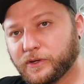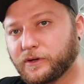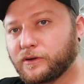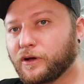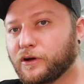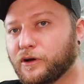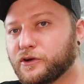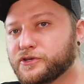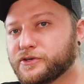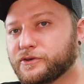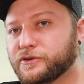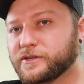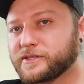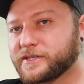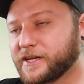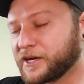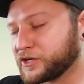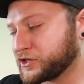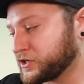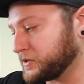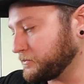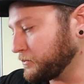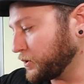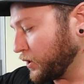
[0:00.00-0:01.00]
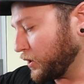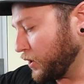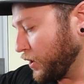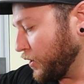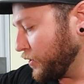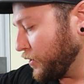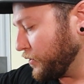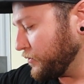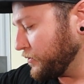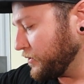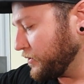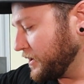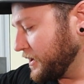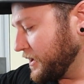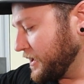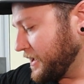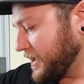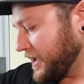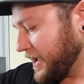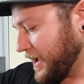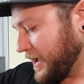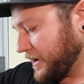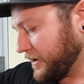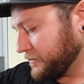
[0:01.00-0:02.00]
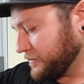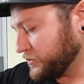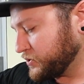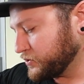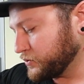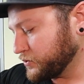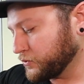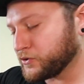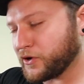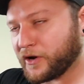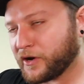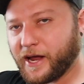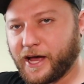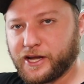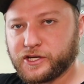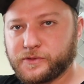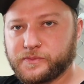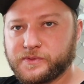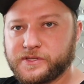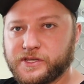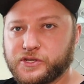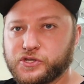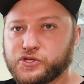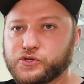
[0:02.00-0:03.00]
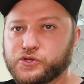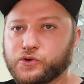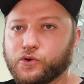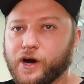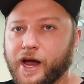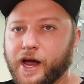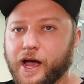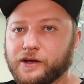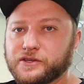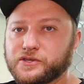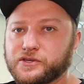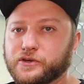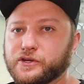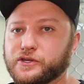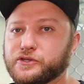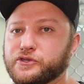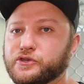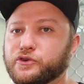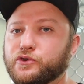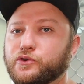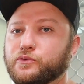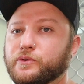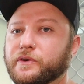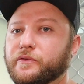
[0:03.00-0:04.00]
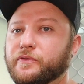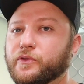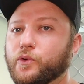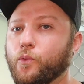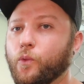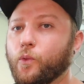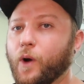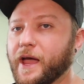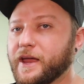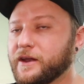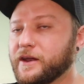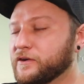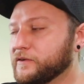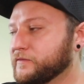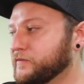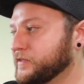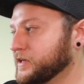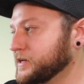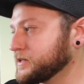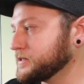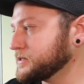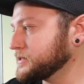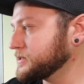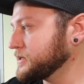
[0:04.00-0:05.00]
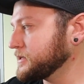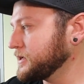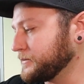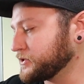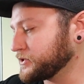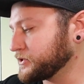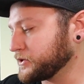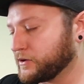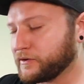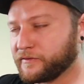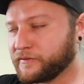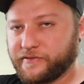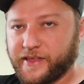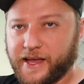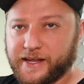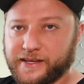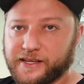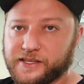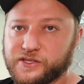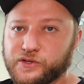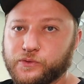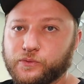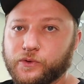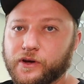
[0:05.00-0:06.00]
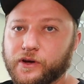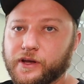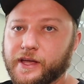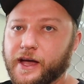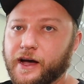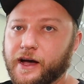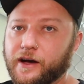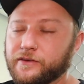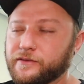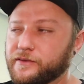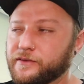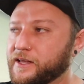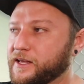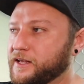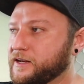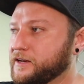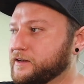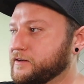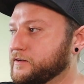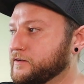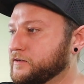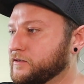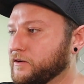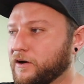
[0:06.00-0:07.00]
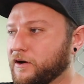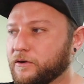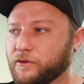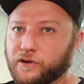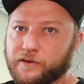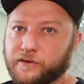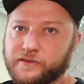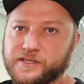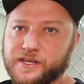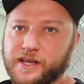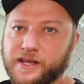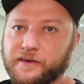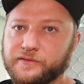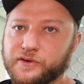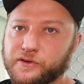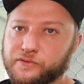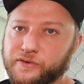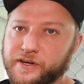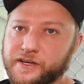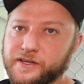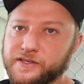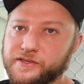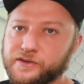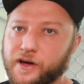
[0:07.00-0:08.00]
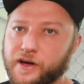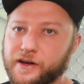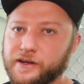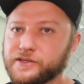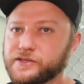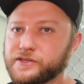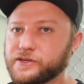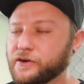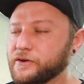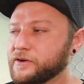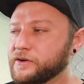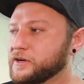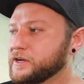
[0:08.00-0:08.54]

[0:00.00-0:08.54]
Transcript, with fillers: enclosure is actually below and I'm still not 100% sure how it's going to do with the weight of this. And so if that doesn't work out, then I will obviously have to redesign it. So